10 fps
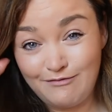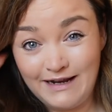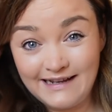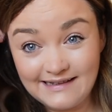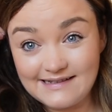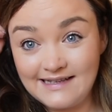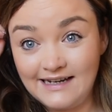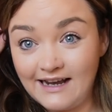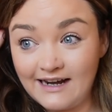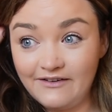to be in the
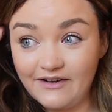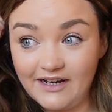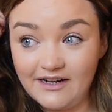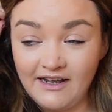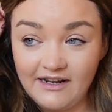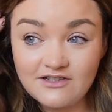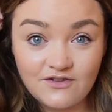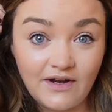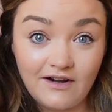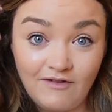city anyway, like,
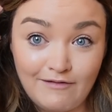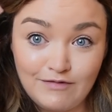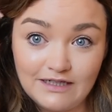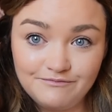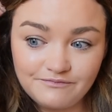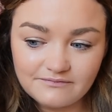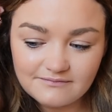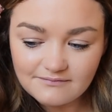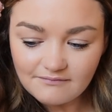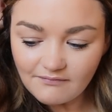so I can ramble."
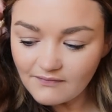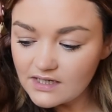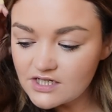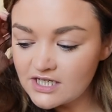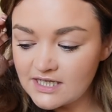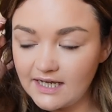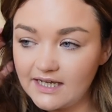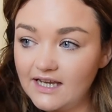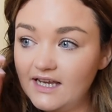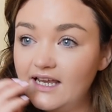She's
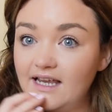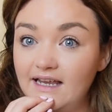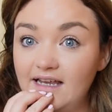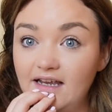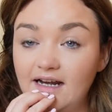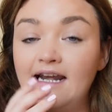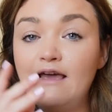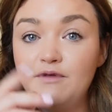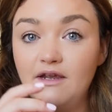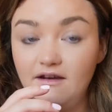like,
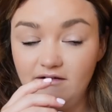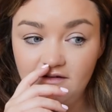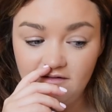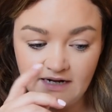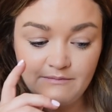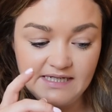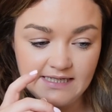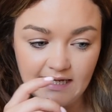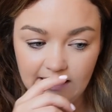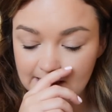"Let me, let me
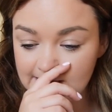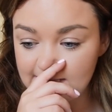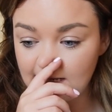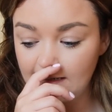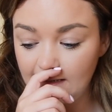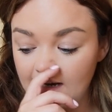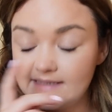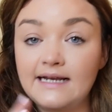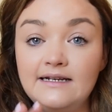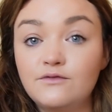see." She's like, "I
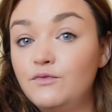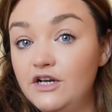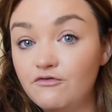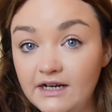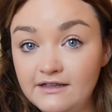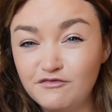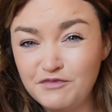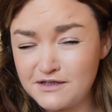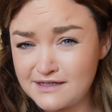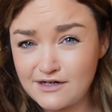said, listen, will you ring them
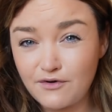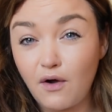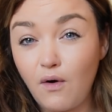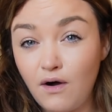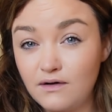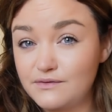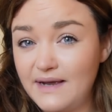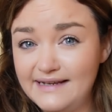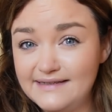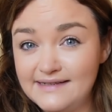because I don't want to go all the
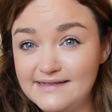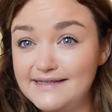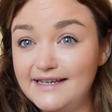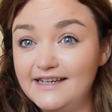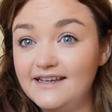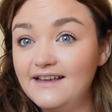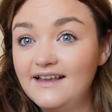way into the city."